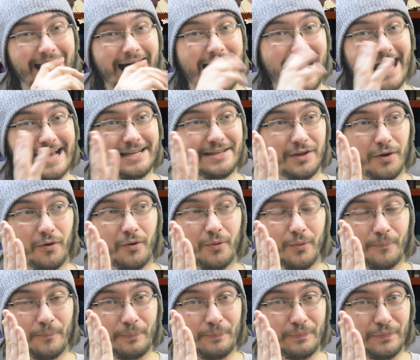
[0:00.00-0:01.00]
I
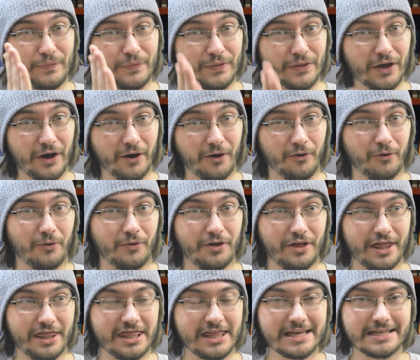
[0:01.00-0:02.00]
don't know.
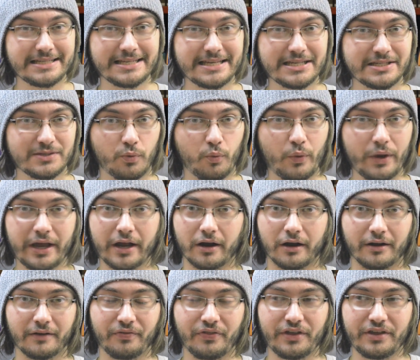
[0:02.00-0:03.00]
This is weird.